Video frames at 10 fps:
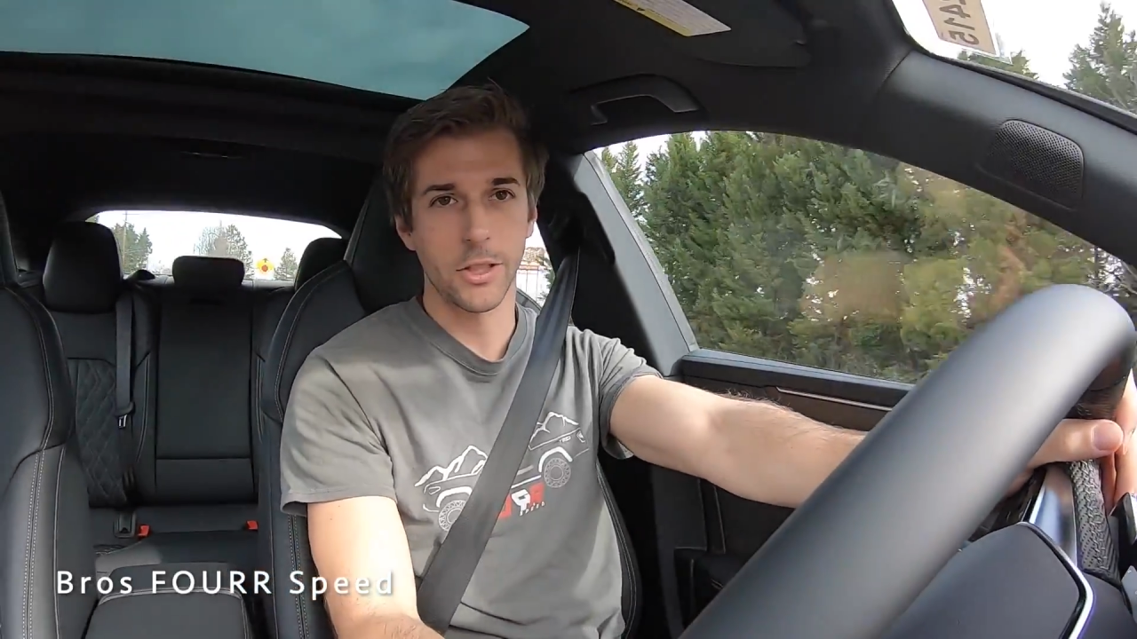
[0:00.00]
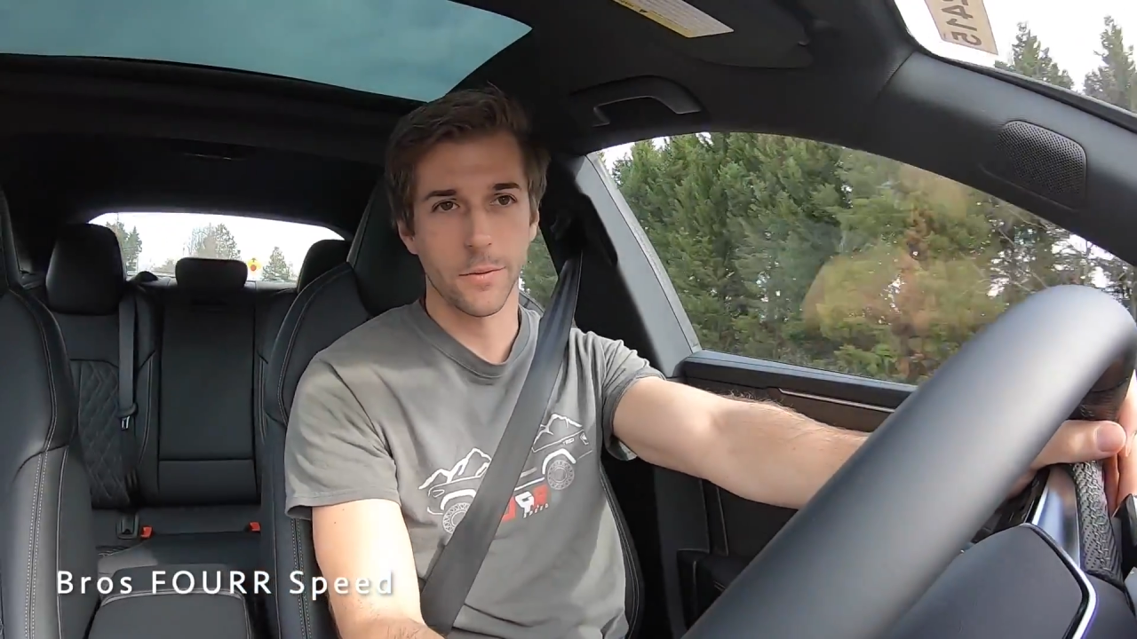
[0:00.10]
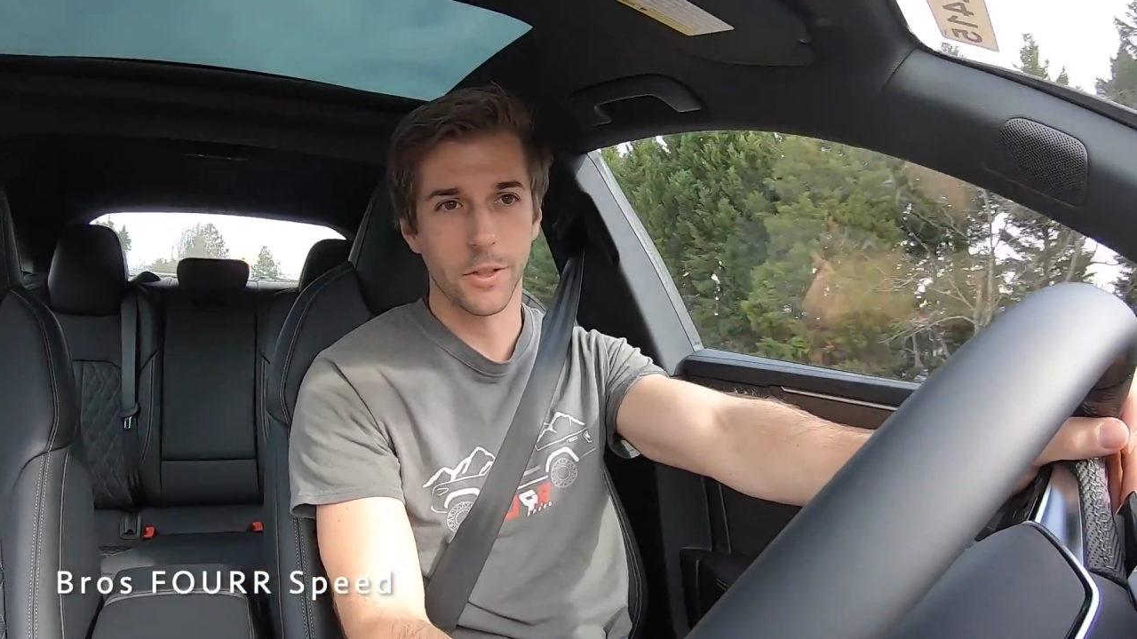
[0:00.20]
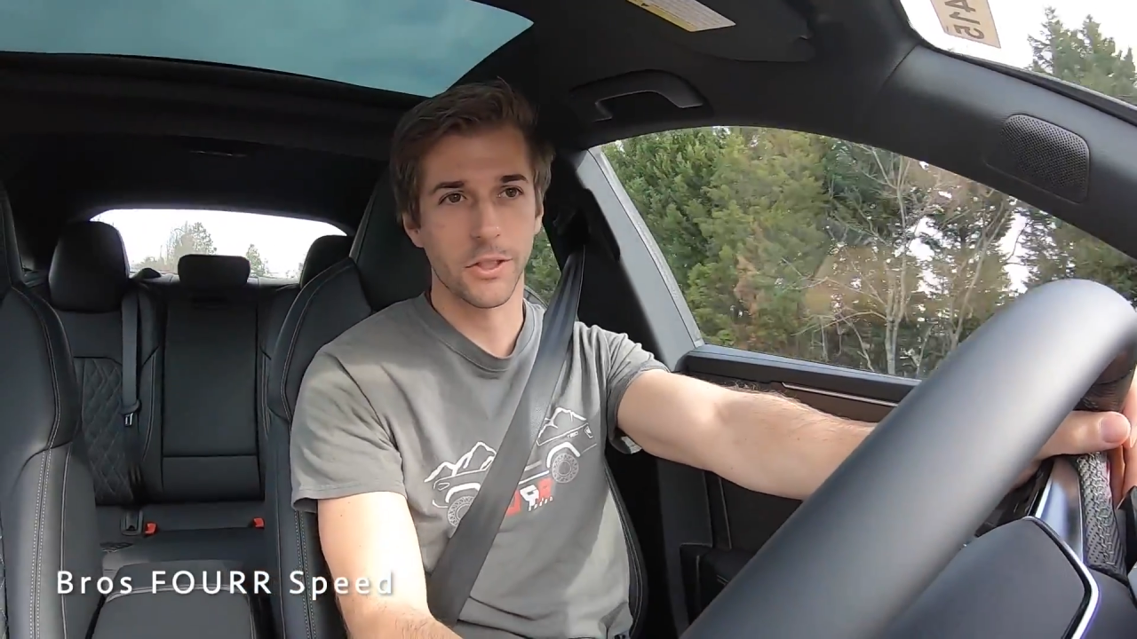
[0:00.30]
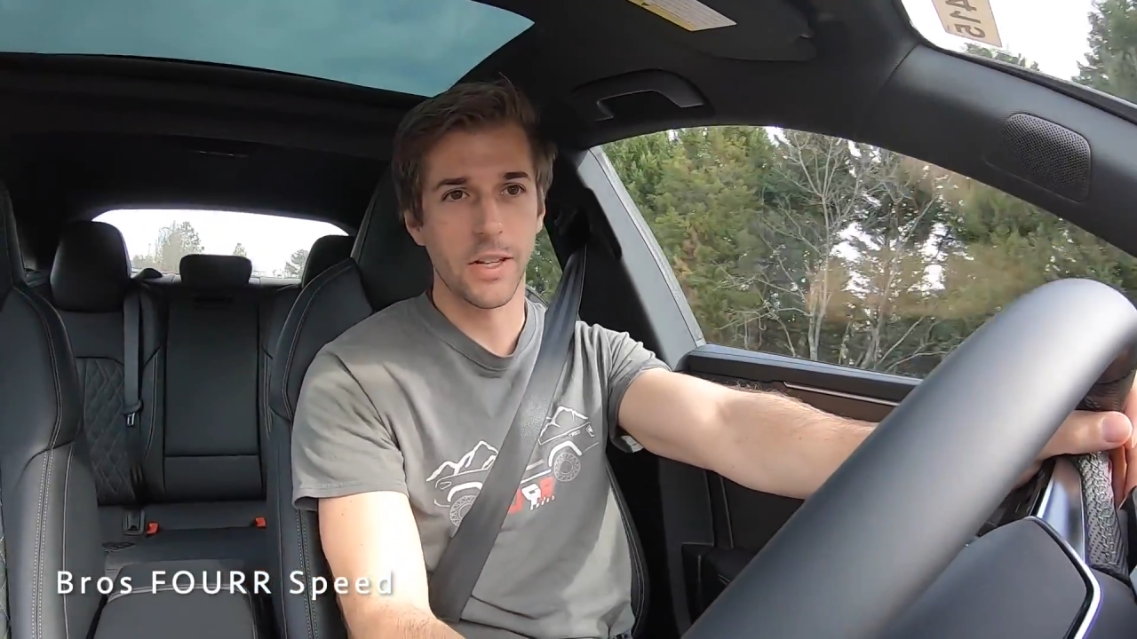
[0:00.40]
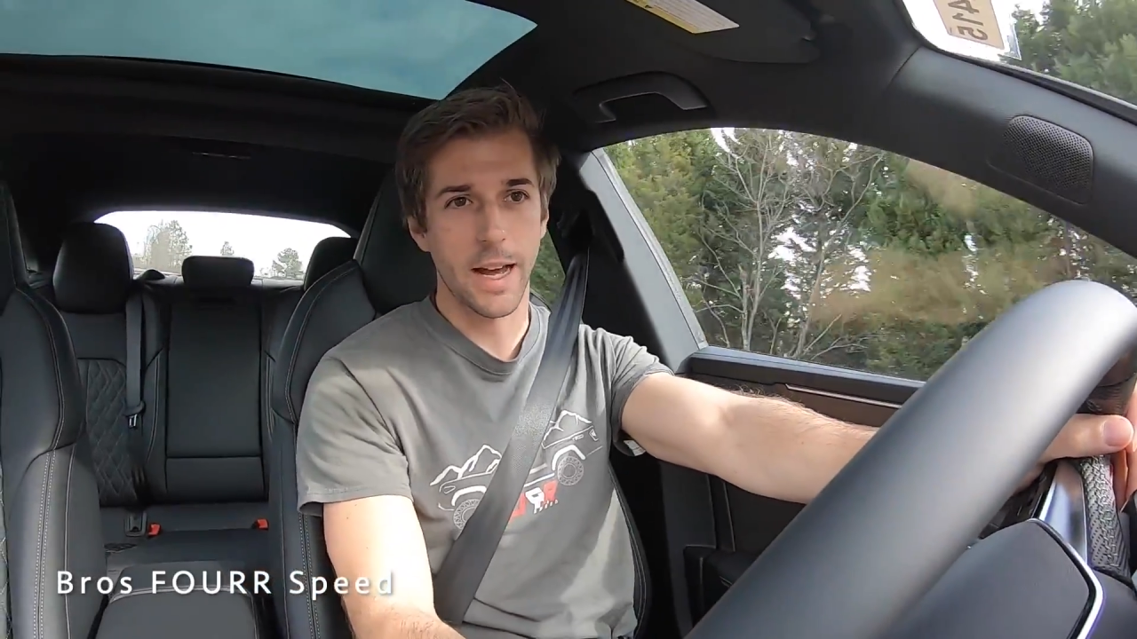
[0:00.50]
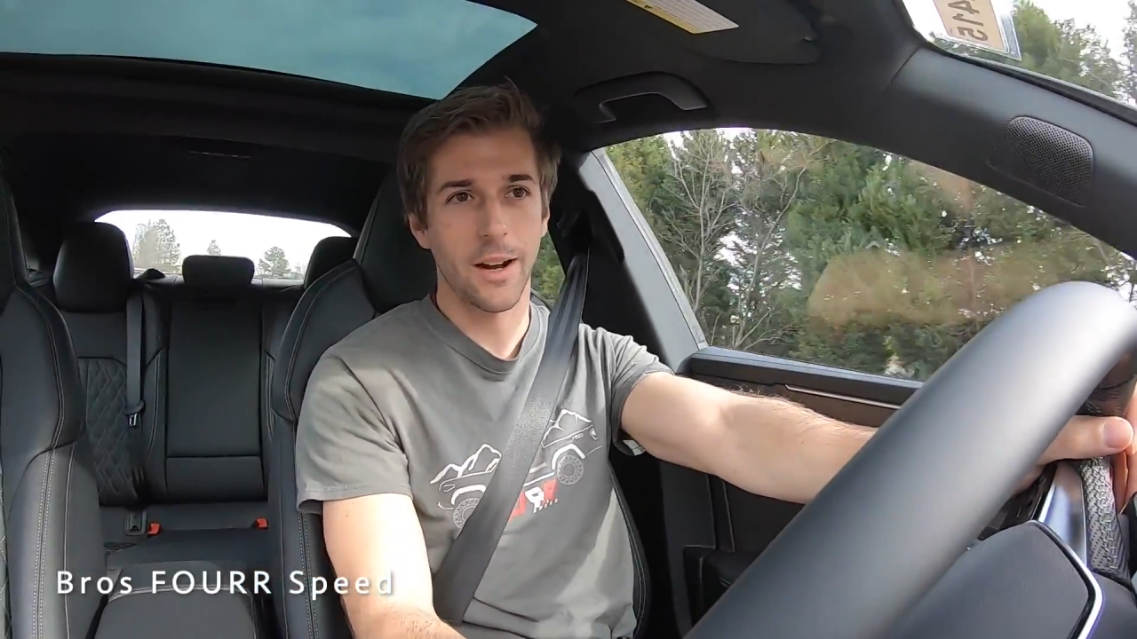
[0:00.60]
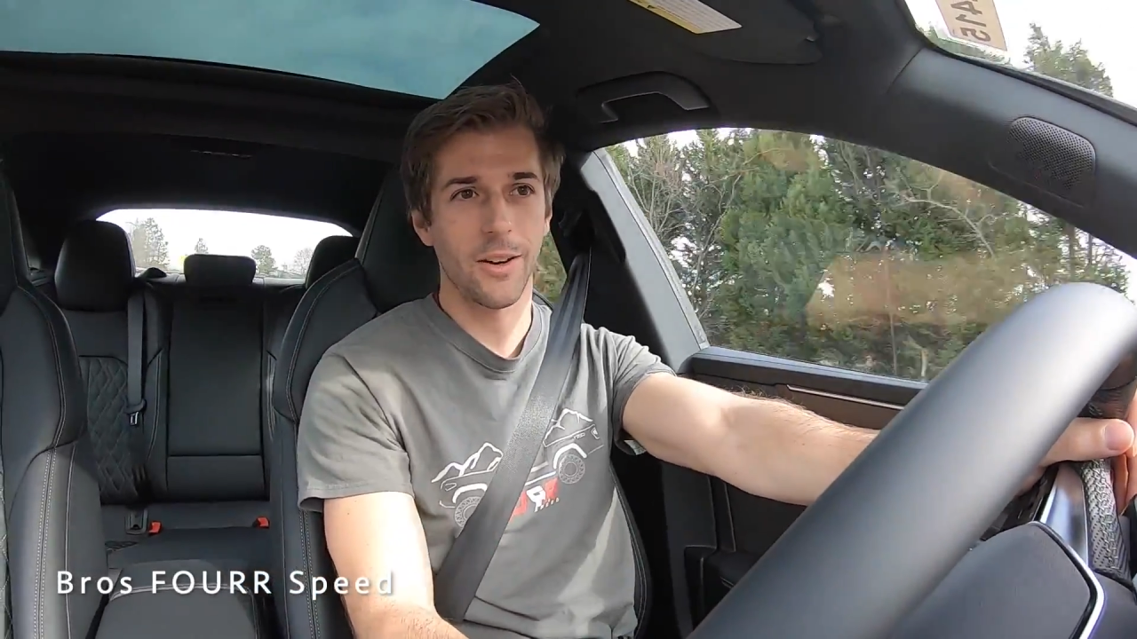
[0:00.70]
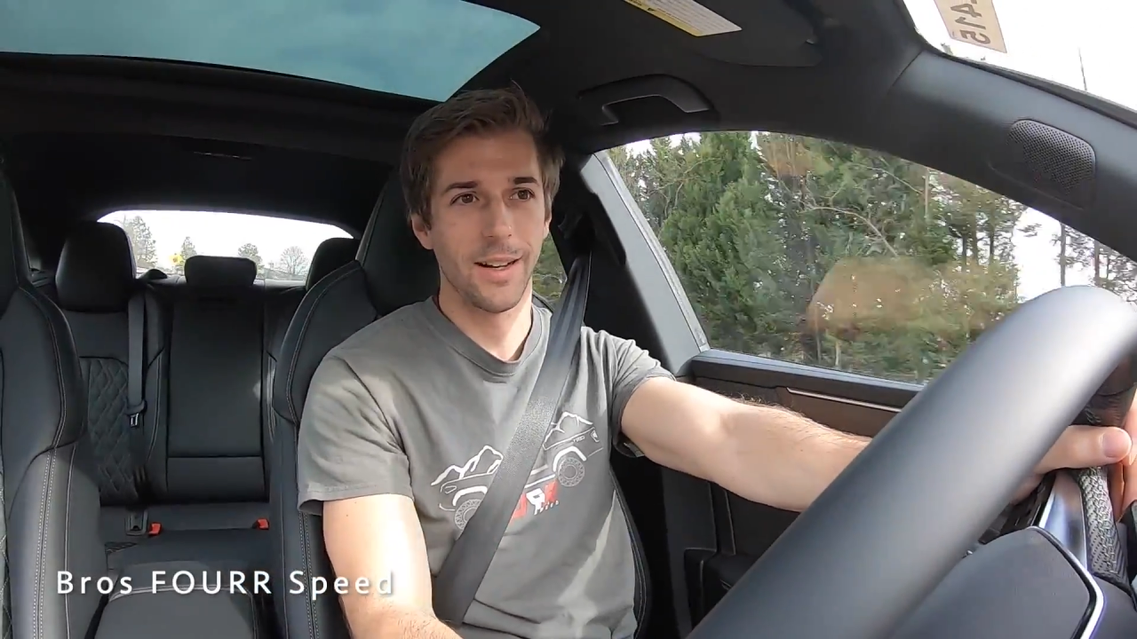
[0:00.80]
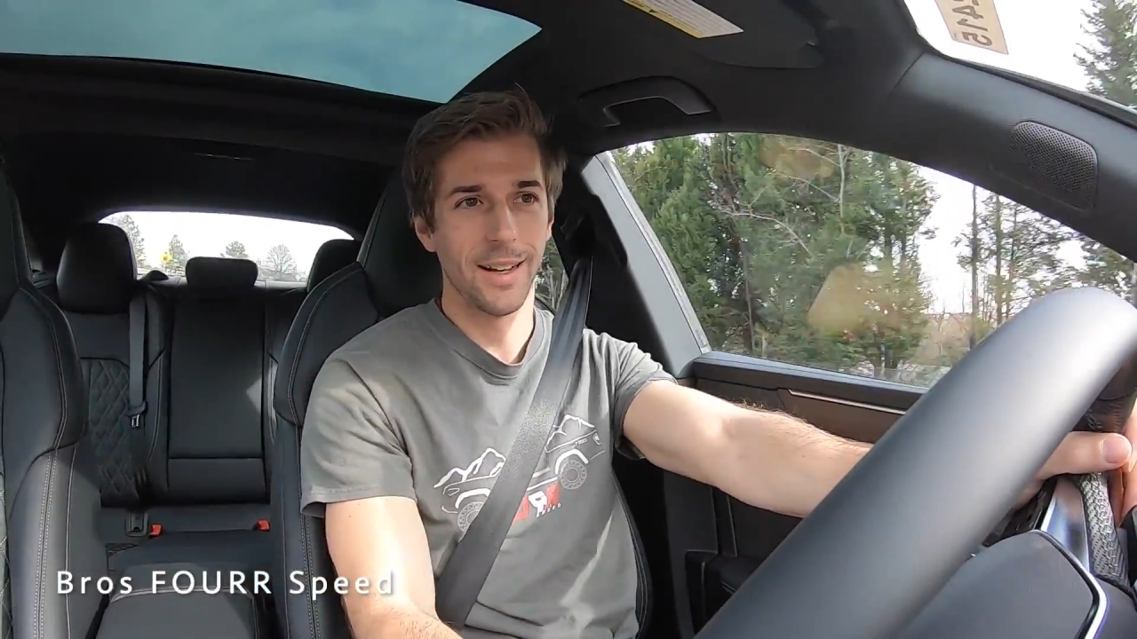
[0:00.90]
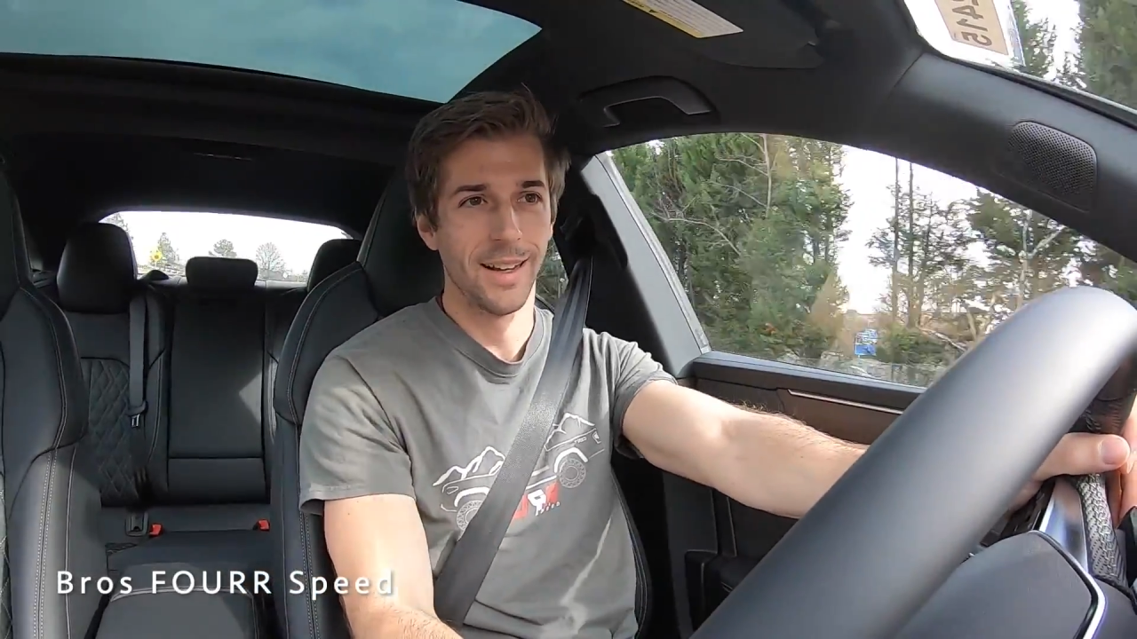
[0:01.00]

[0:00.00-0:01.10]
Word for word: shifters now.